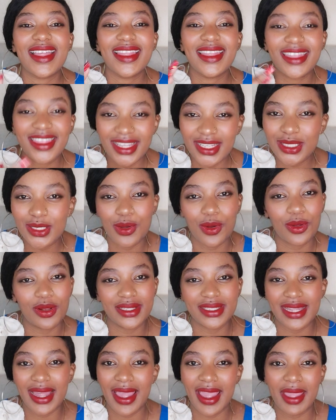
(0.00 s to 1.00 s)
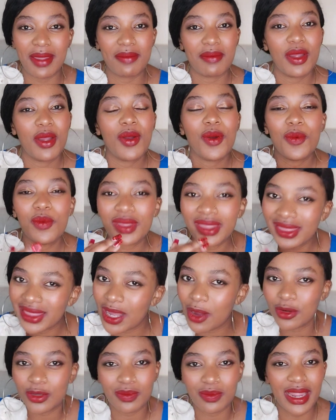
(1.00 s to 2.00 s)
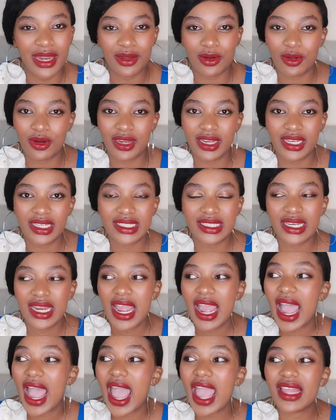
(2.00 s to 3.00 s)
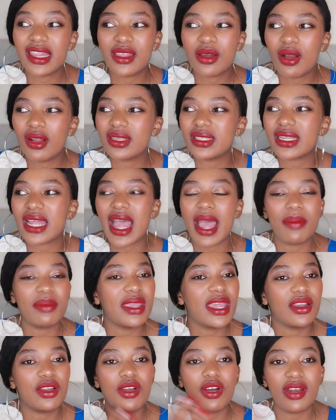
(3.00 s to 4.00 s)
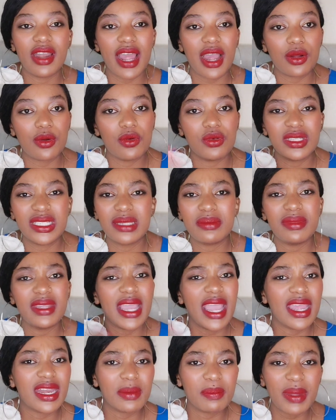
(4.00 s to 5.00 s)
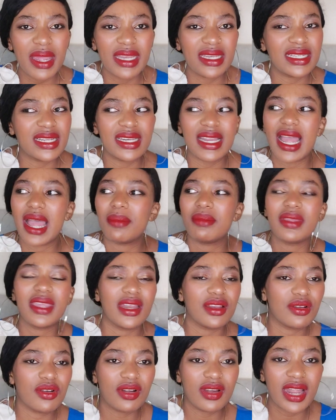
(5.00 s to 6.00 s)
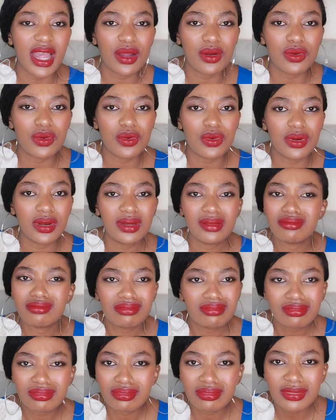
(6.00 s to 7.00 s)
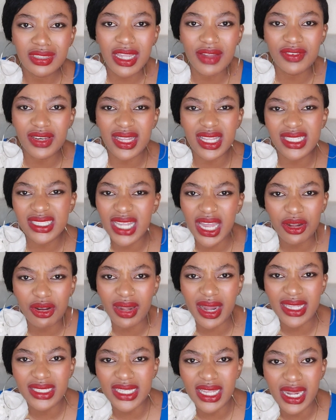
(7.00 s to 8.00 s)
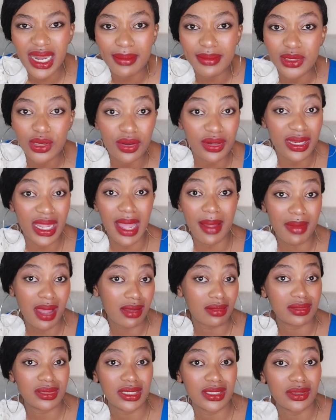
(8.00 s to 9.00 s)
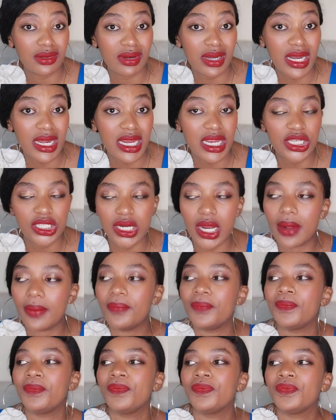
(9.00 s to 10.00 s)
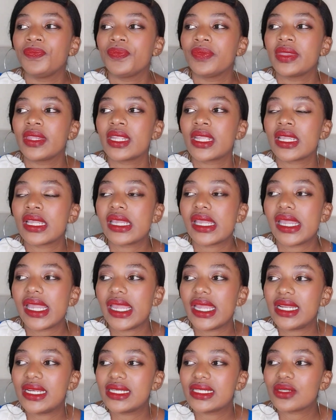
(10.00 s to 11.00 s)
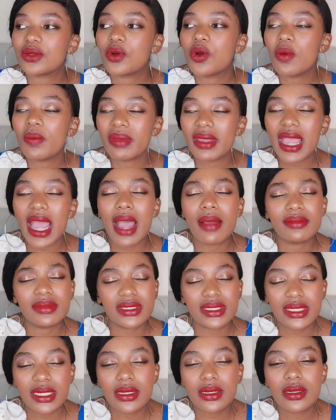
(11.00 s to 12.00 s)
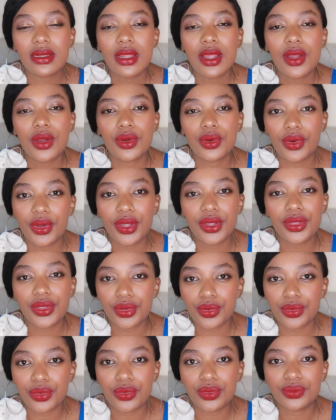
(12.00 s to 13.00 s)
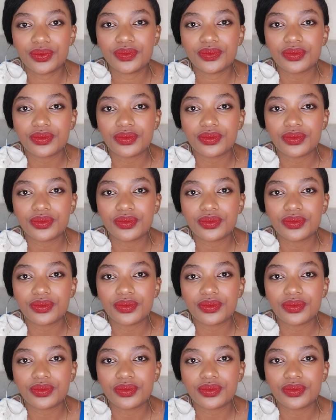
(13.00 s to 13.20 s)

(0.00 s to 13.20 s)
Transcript: this whole time without my knowledge. I thought, ah, me and God are cool. See, me, I repented. Ah, me and God are cool see after the scandal i said i'm sorry ama si story iliisha and kumbe i'm still going through